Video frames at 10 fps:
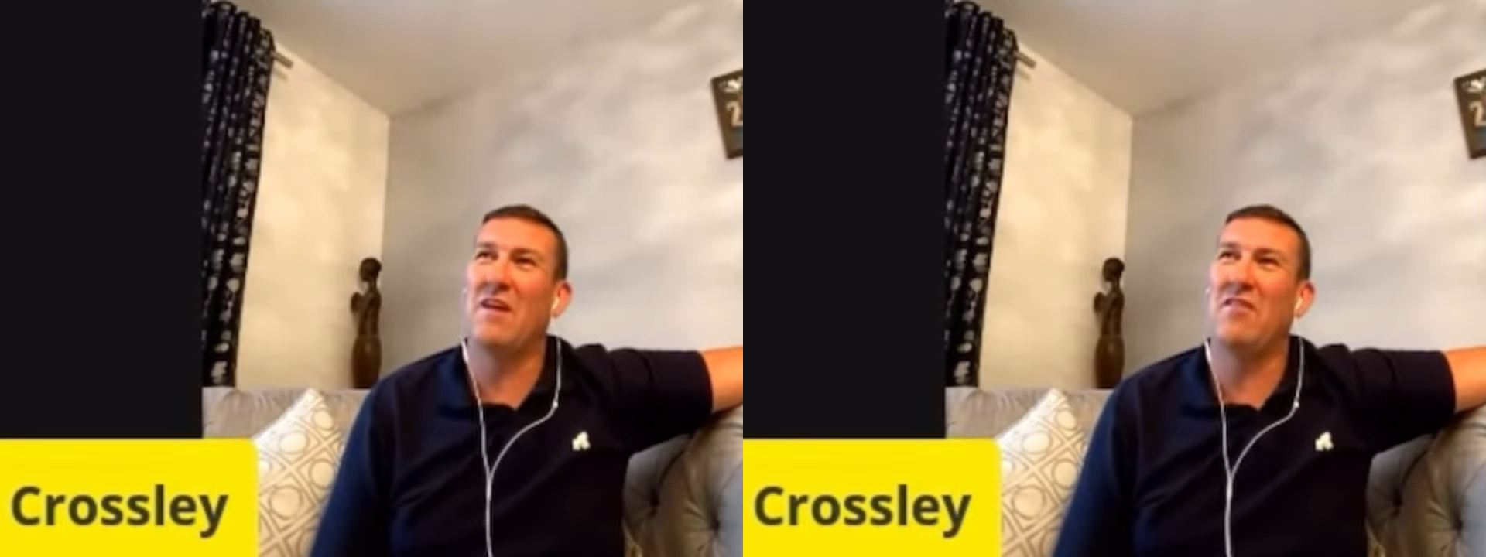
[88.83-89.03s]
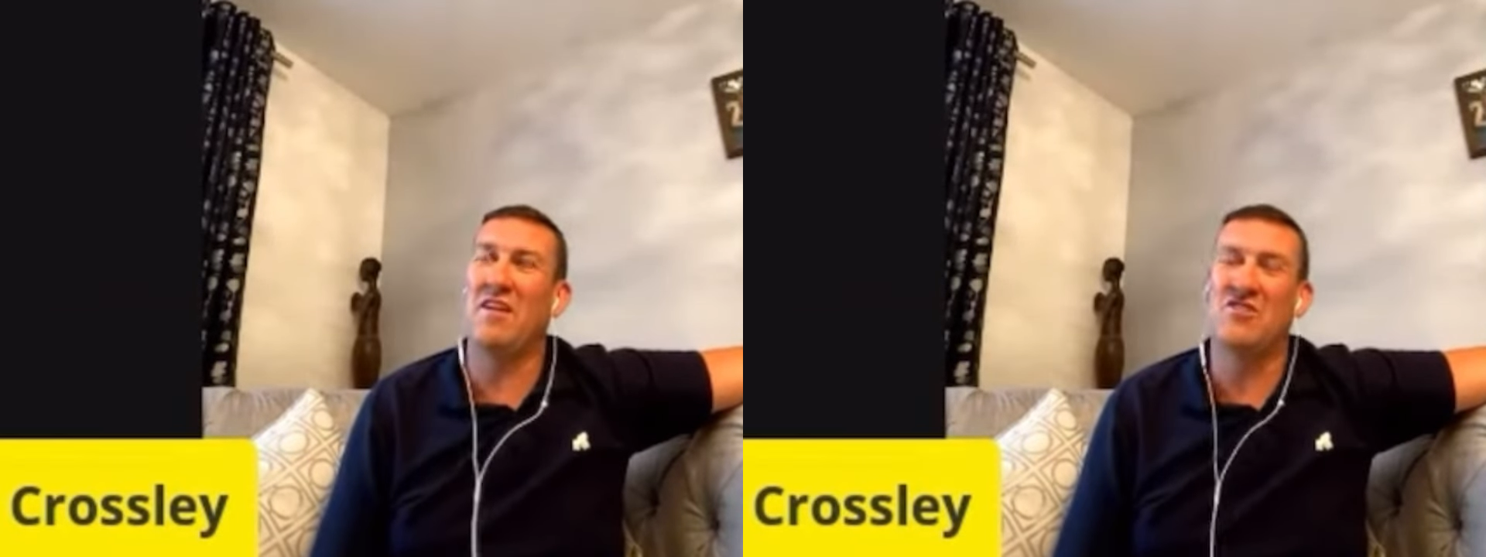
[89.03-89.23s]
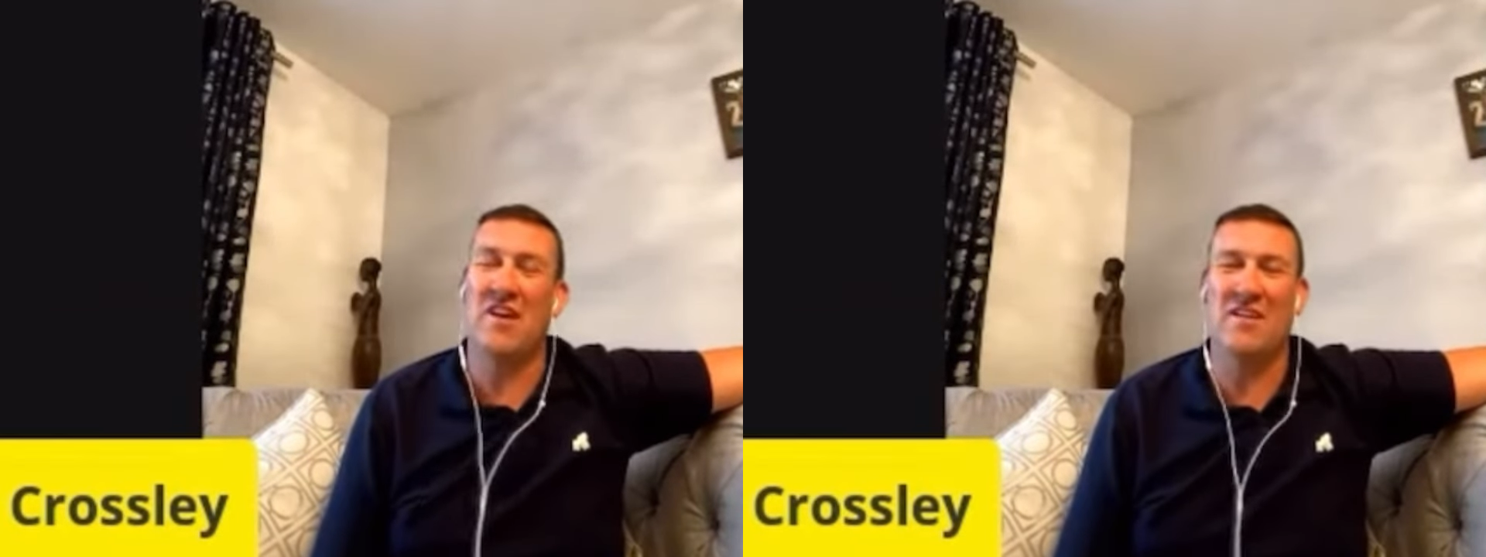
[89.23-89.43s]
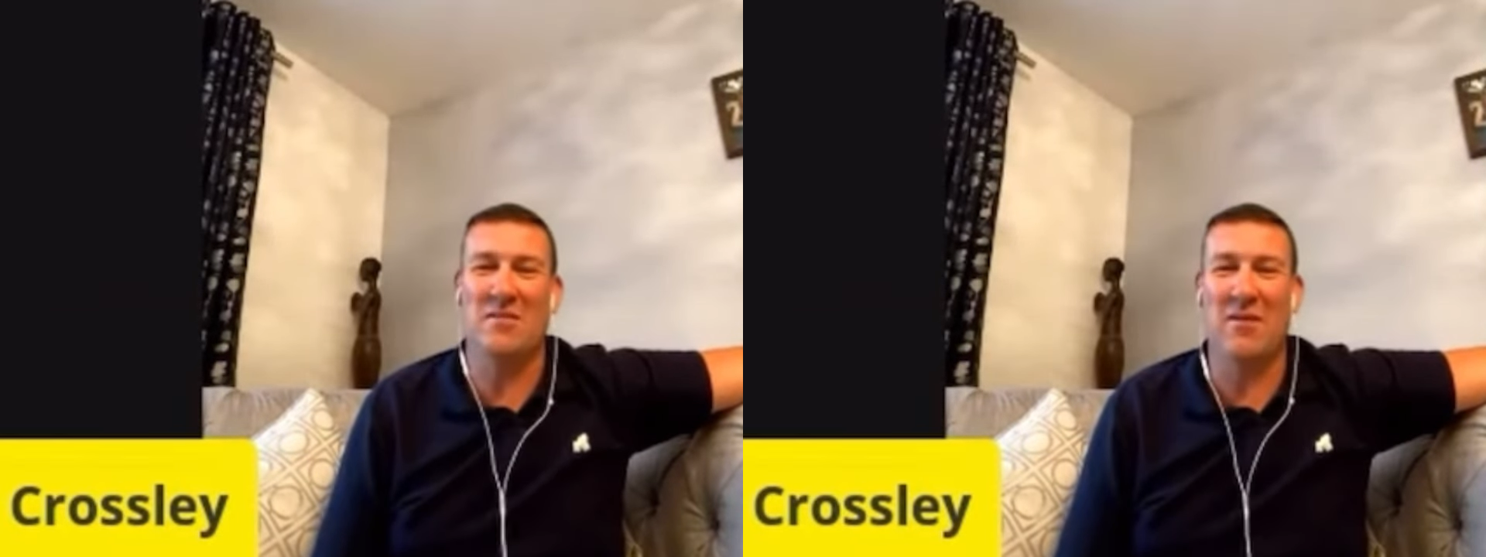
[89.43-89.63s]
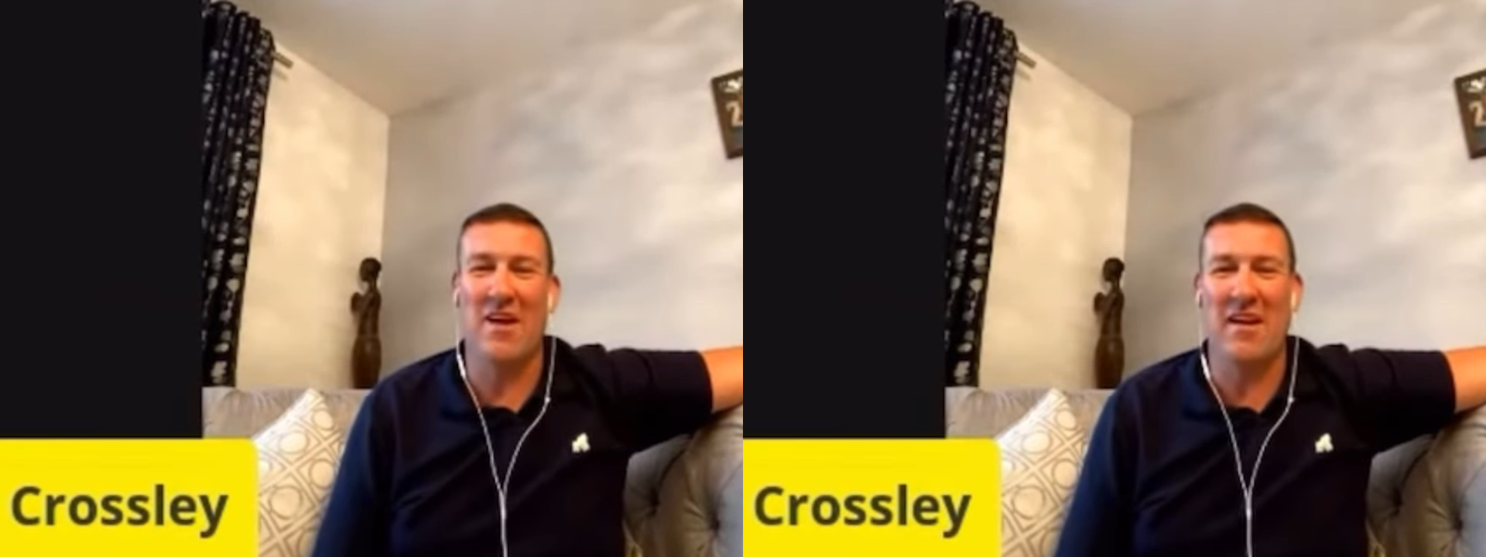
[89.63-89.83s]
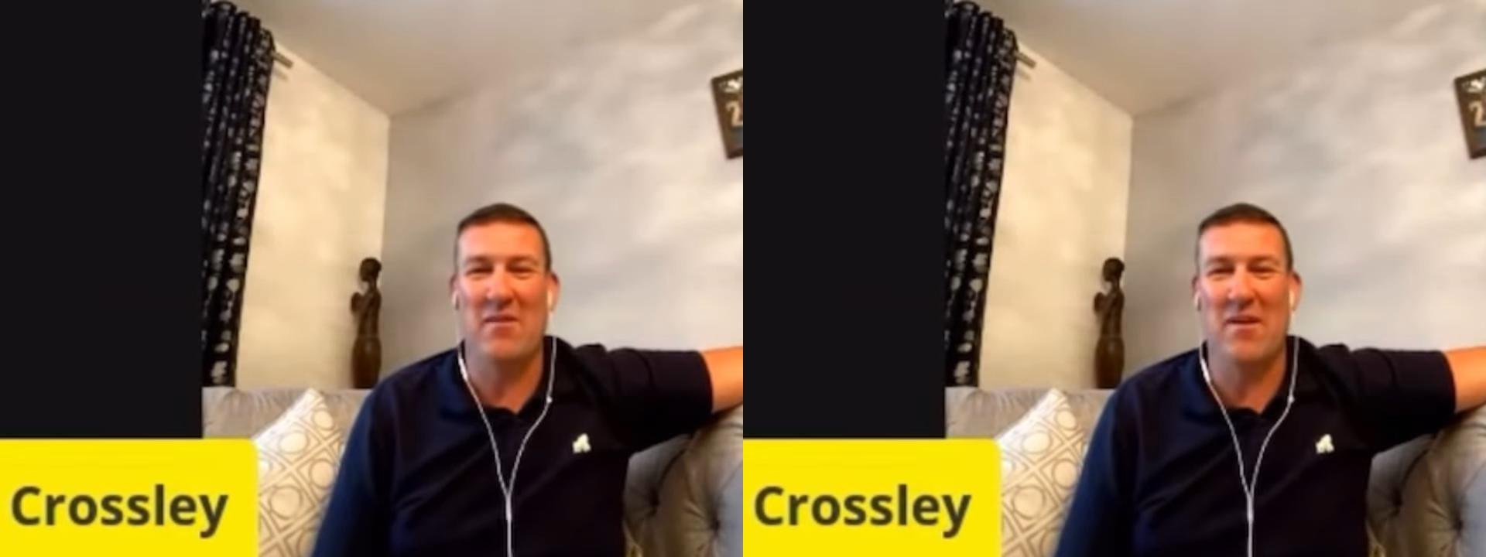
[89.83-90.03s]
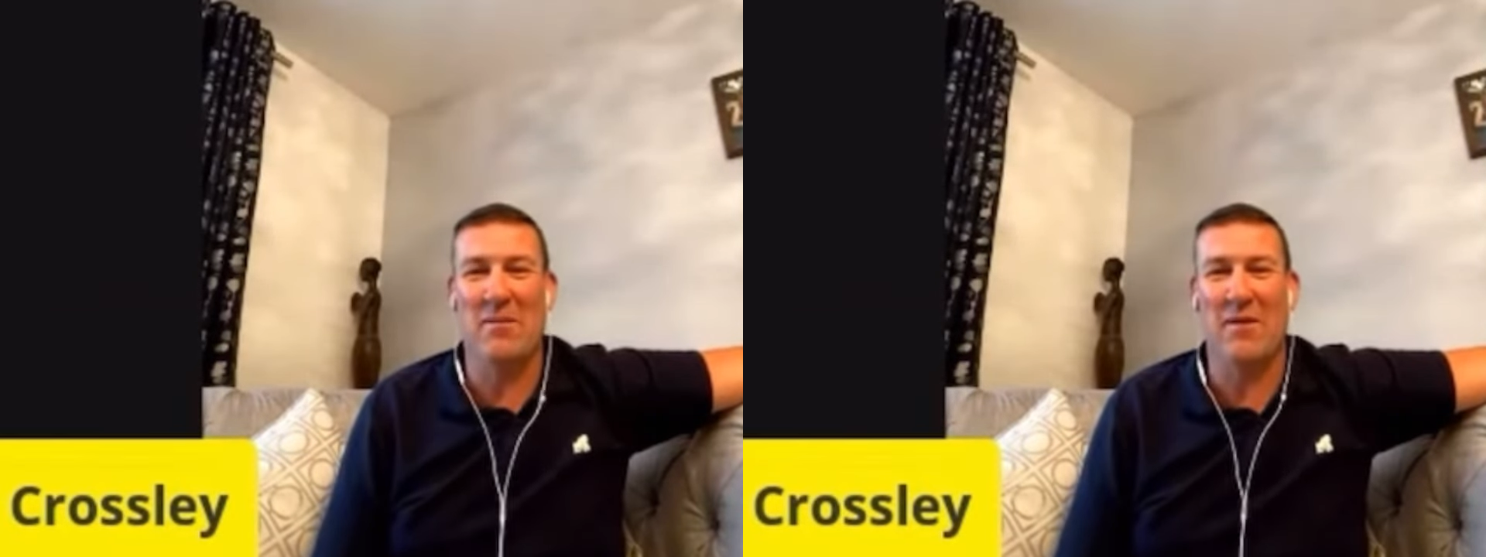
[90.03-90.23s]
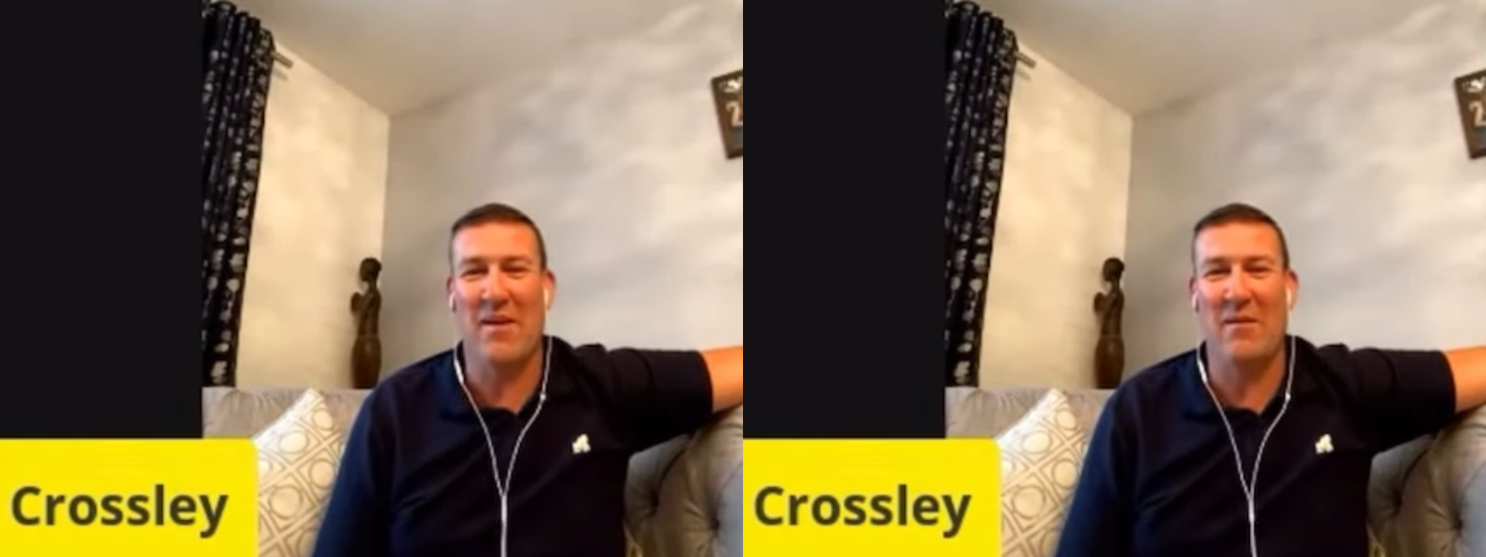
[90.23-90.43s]
He'd be definitely trying to be
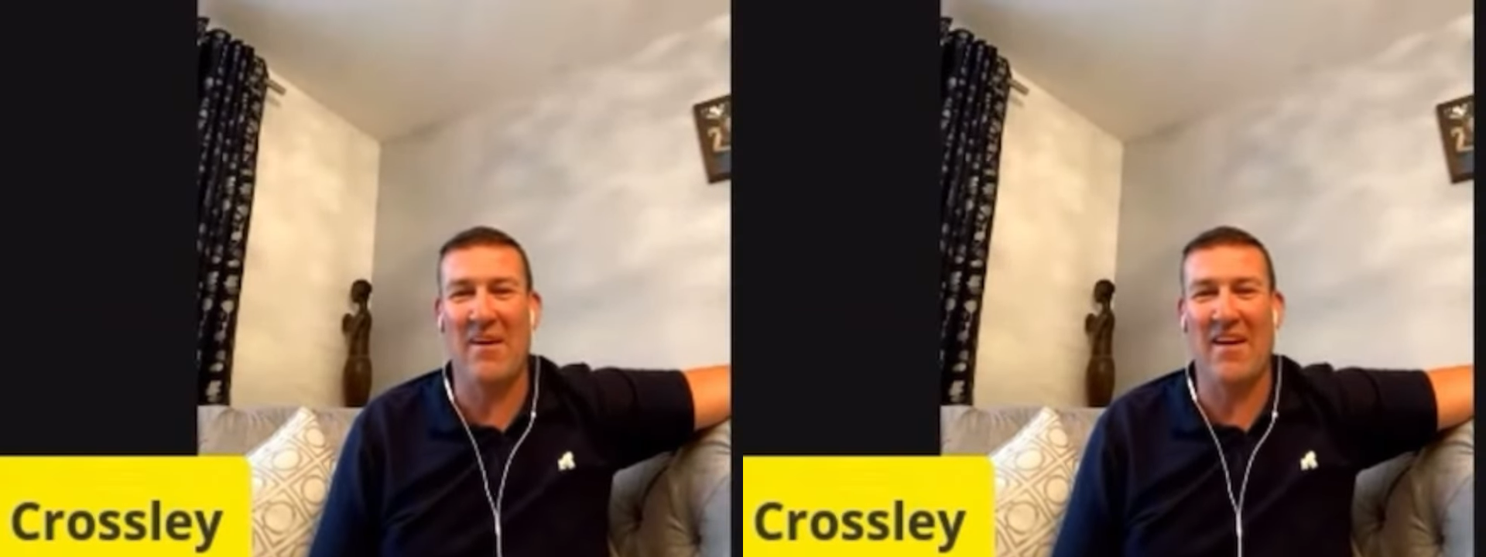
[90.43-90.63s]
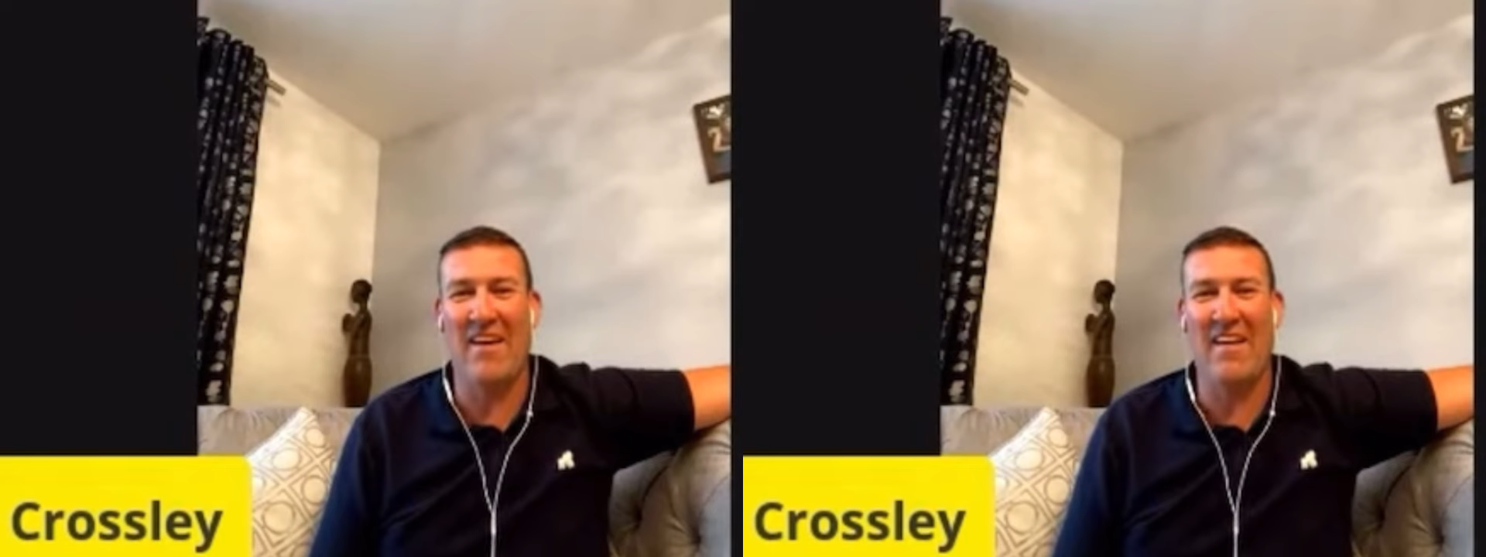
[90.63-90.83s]
anyway. Put it that way.